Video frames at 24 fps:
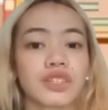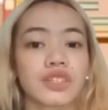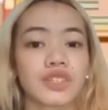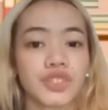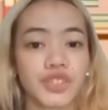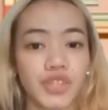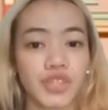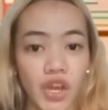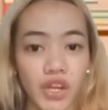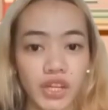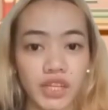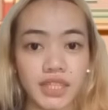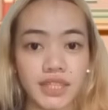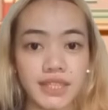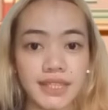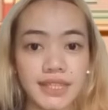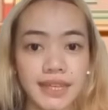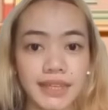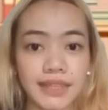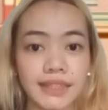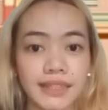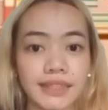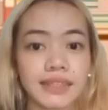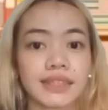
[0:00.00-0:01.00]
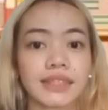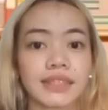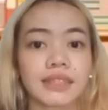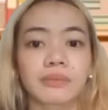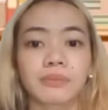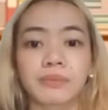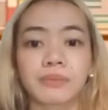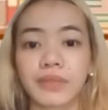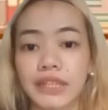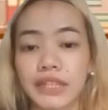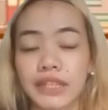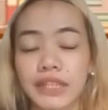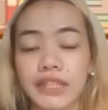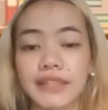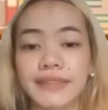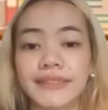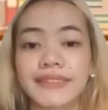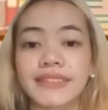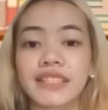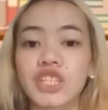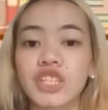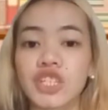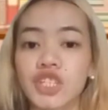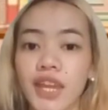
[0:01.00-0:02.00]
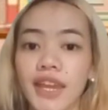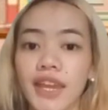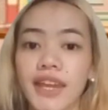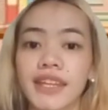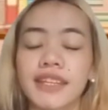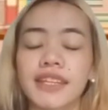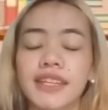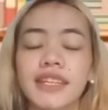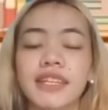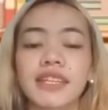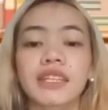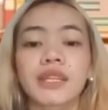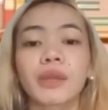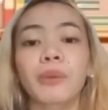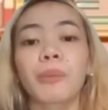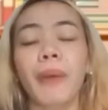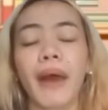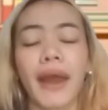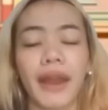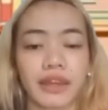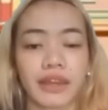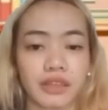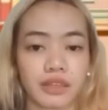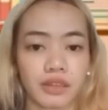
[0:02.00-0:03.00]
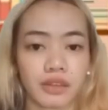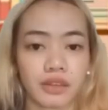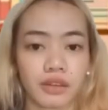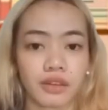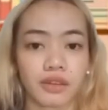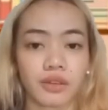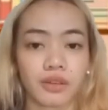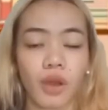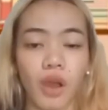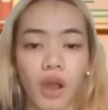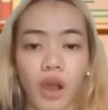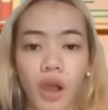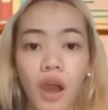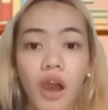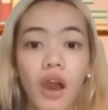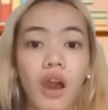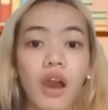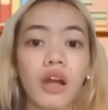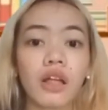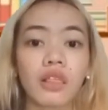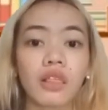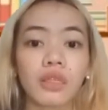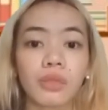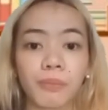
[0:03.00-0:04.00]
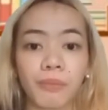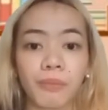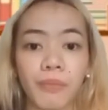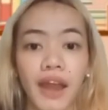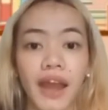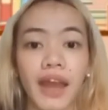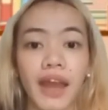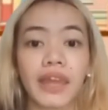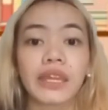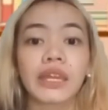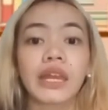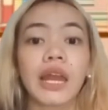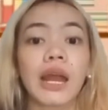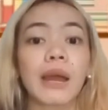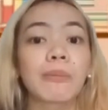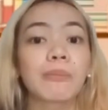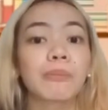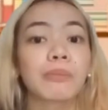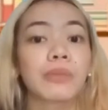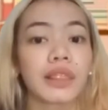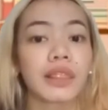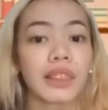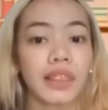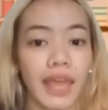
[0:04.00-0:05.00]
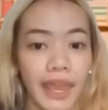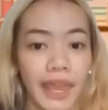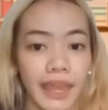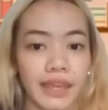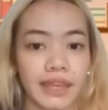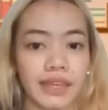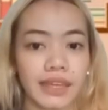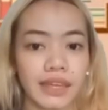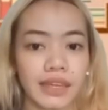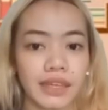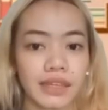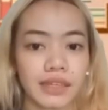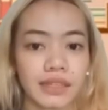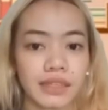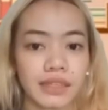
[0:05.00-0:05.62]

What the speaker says: Jonathan built the shed in the backyard all by blank.